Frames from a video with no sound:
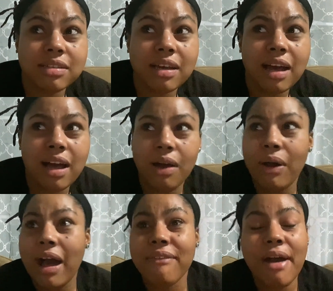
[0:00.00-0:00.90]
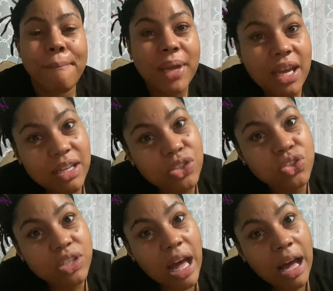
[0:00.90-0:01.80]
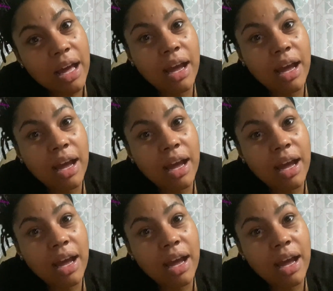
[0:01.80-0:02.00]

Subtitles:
how have I managed that?